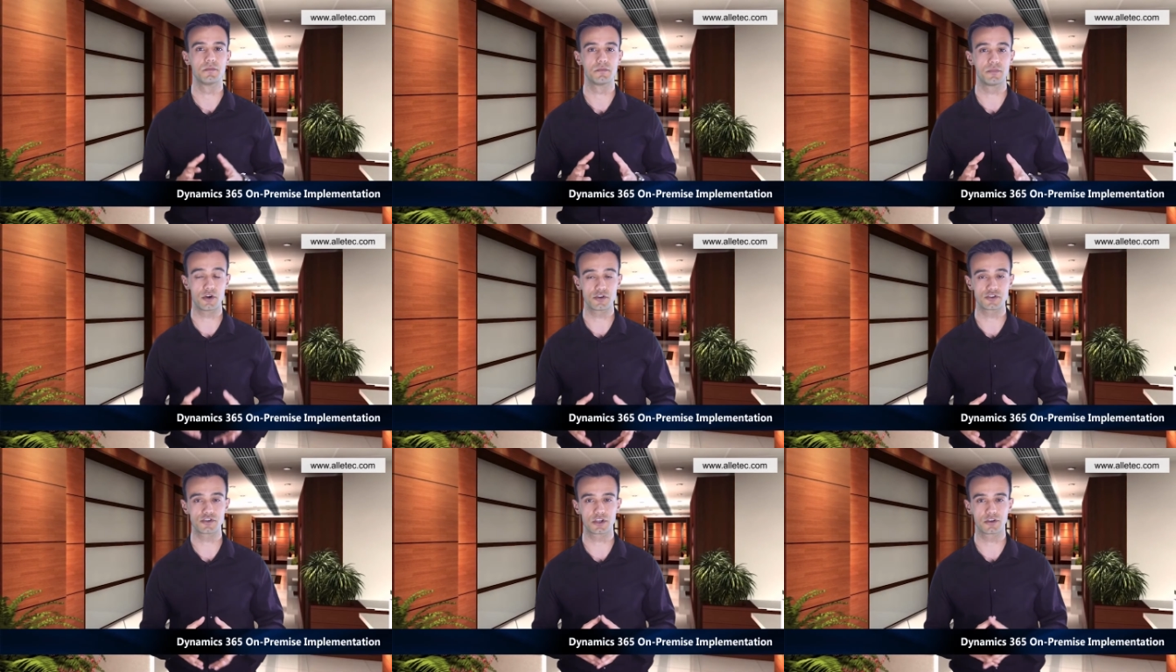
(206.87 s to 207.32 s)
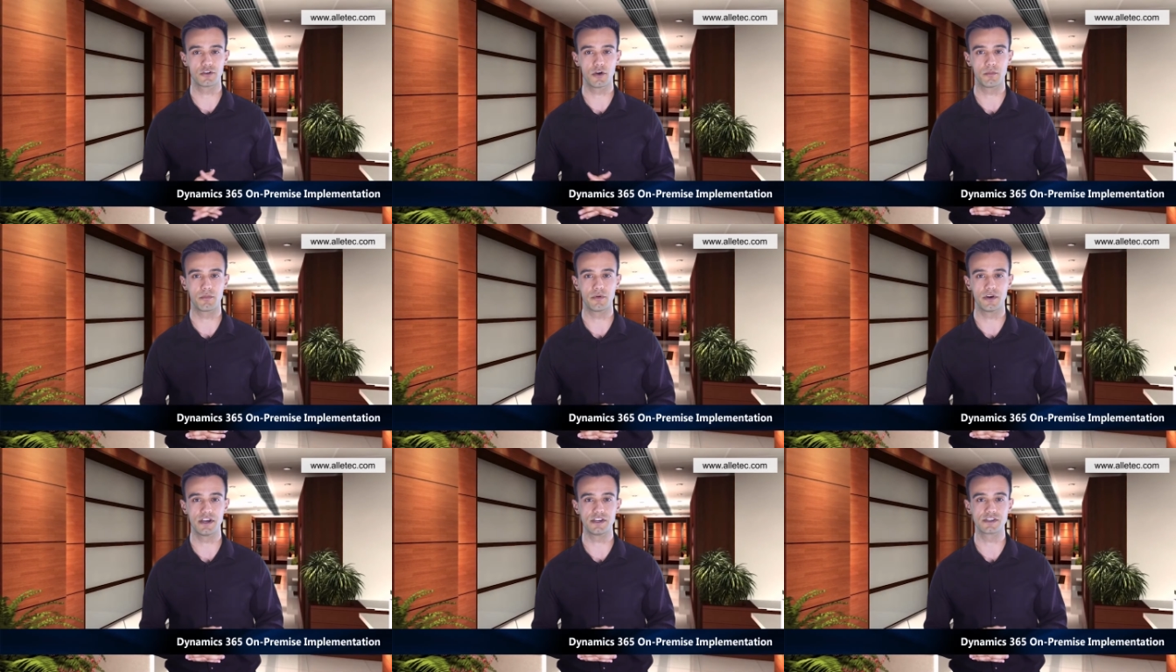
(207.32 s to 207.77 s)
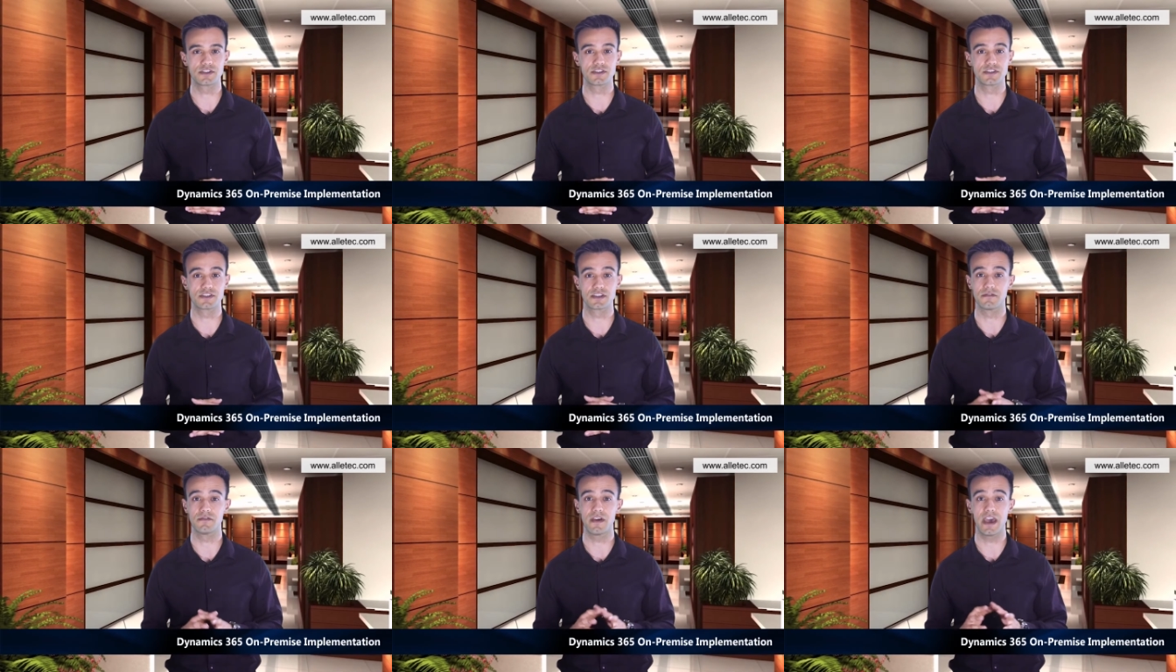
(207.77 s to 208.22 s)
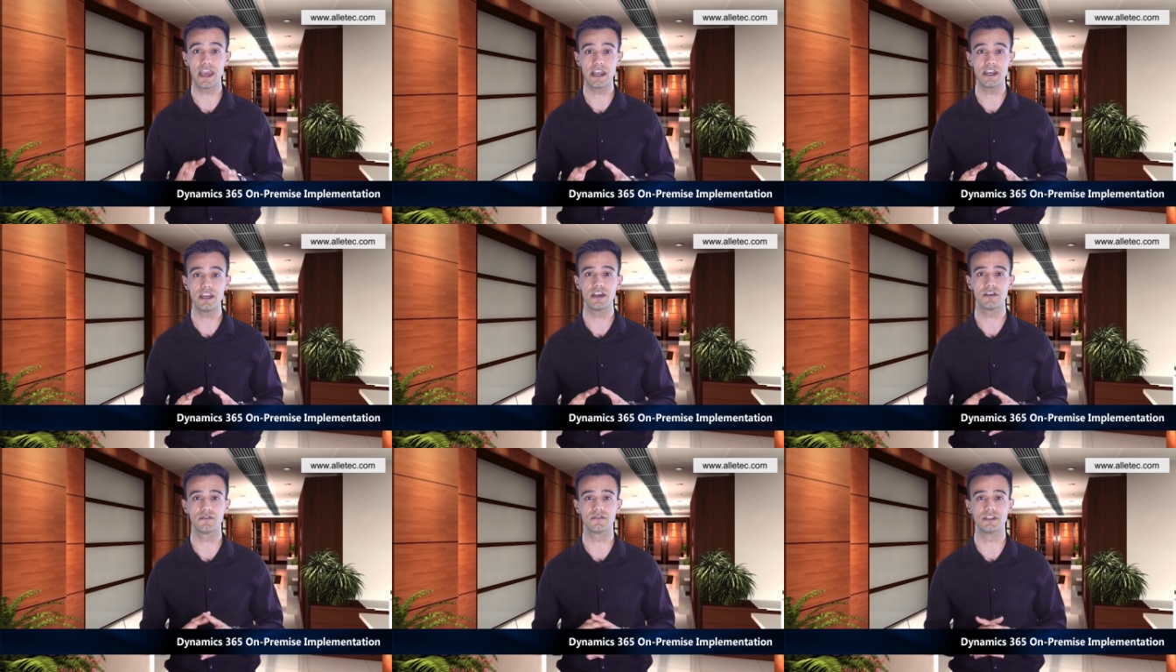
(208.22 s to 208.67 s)
project operations of
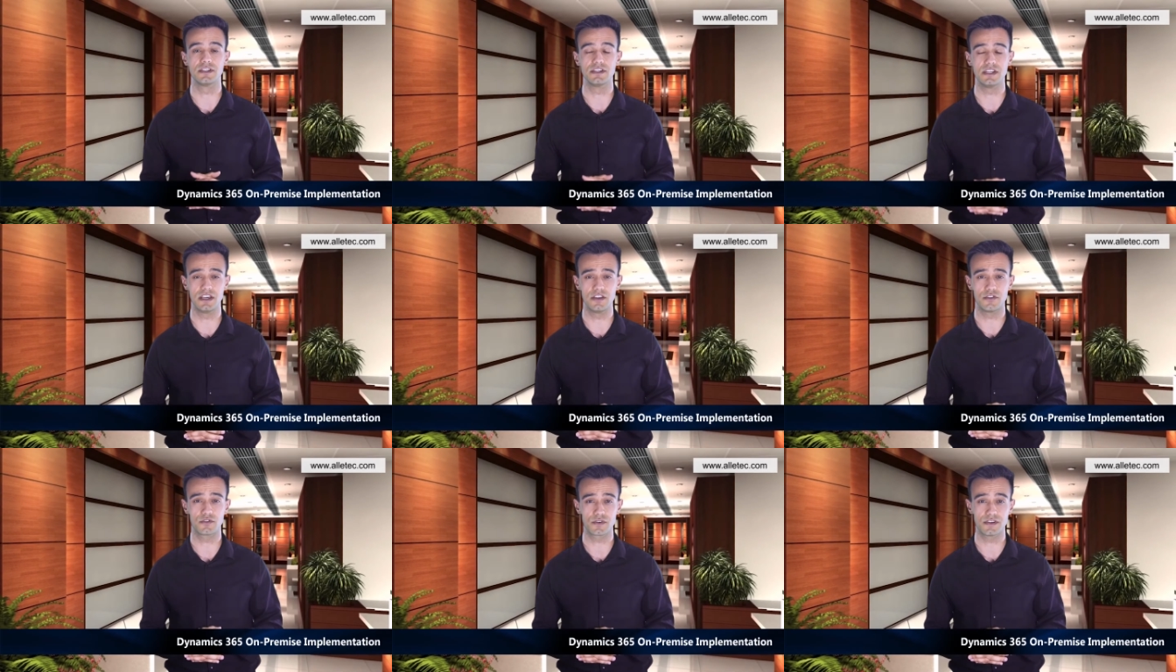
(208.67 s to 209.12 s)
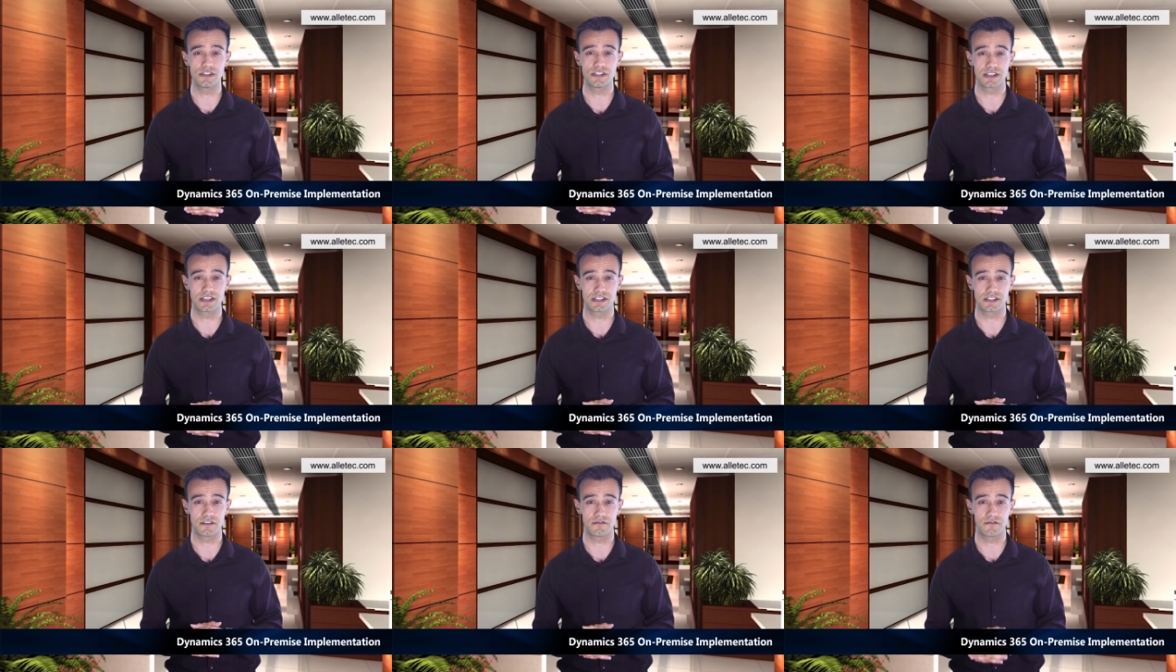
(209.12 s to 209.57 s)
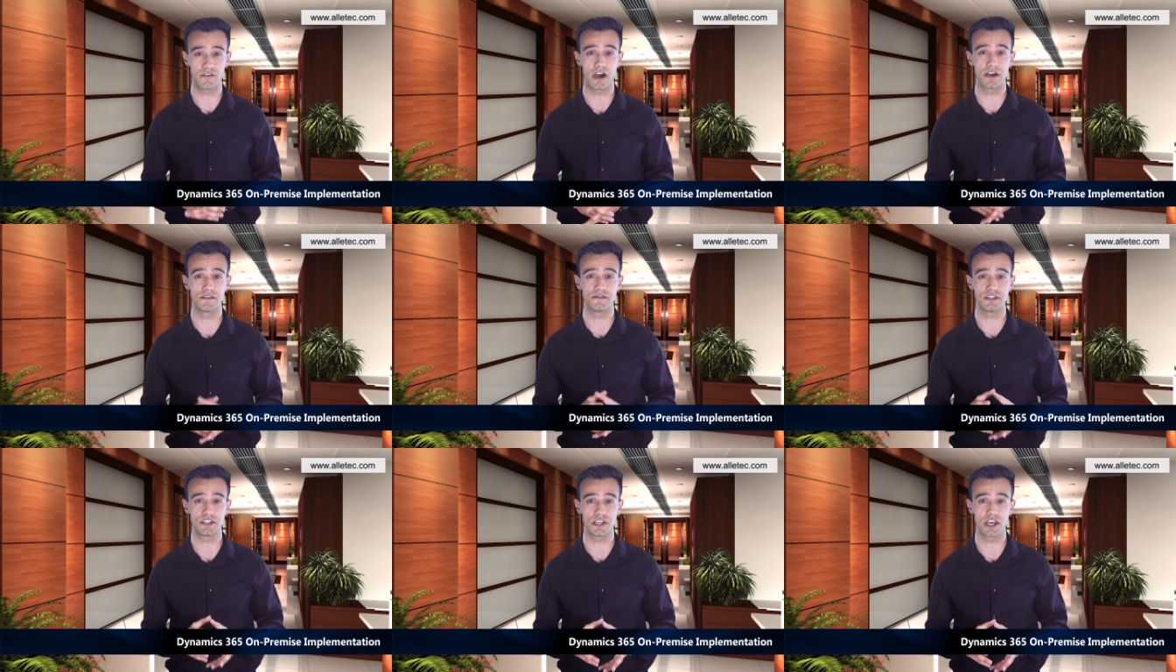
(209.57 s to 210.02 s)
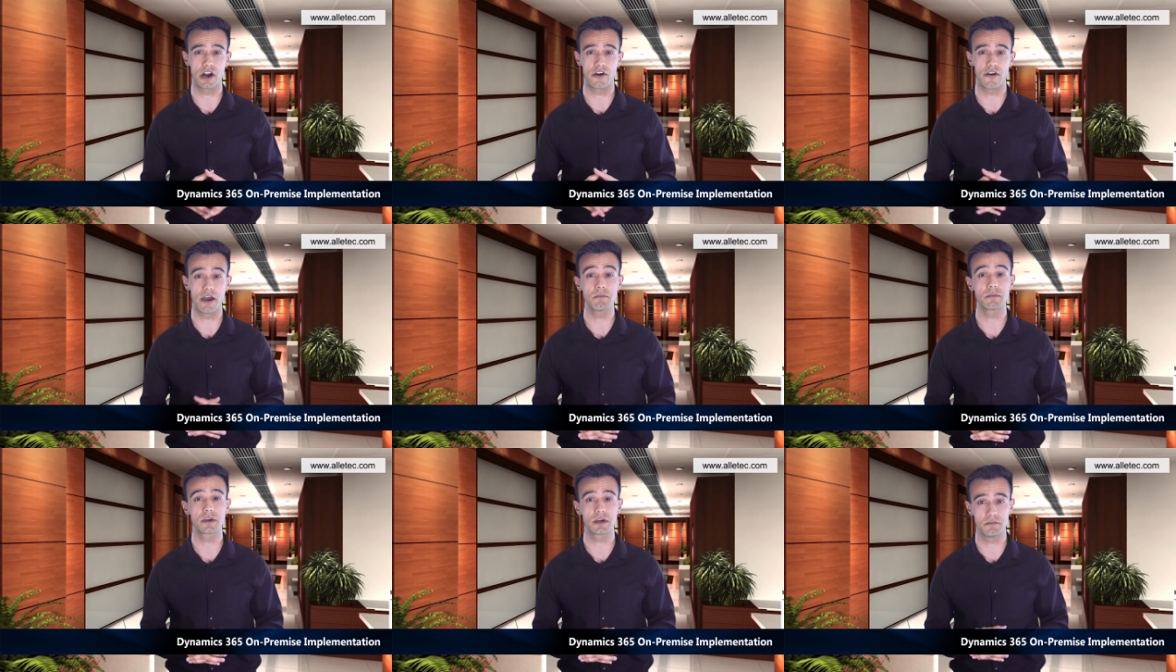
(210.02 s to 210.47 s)
any of the D365
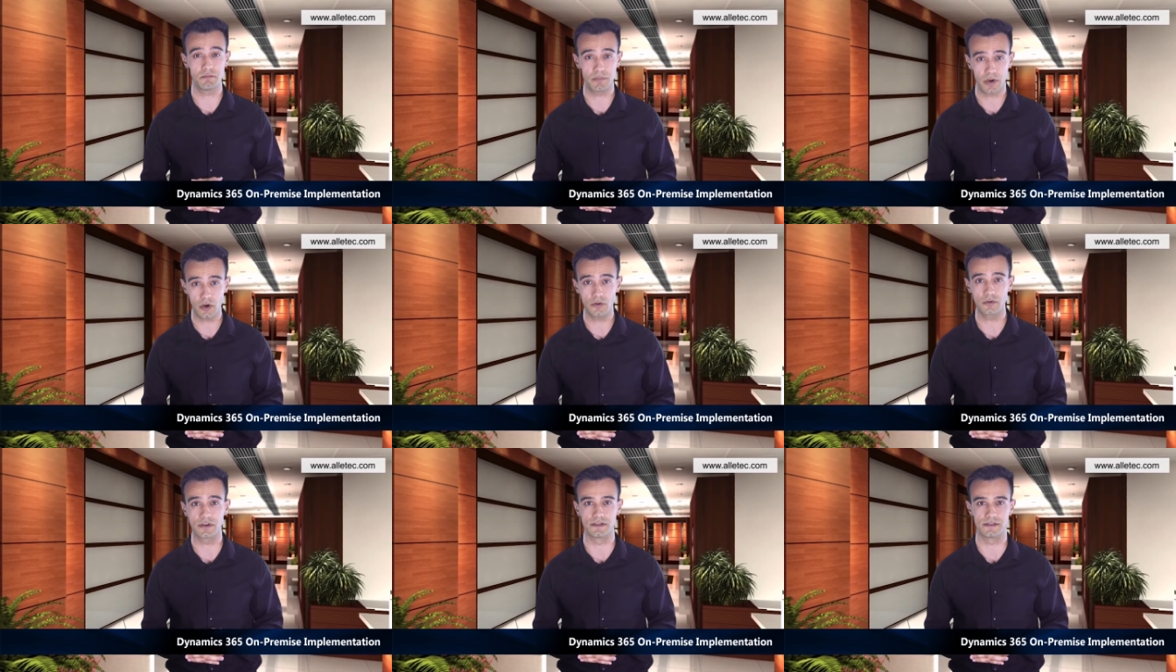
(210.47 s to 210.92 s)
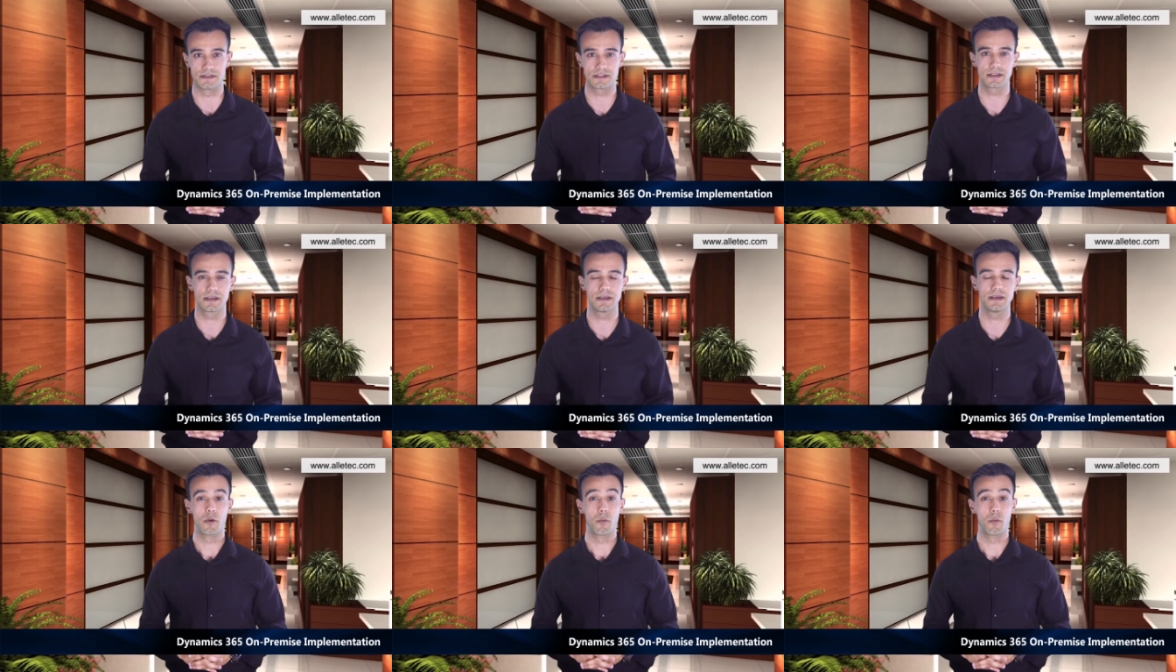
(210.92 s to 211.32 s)
CRM components.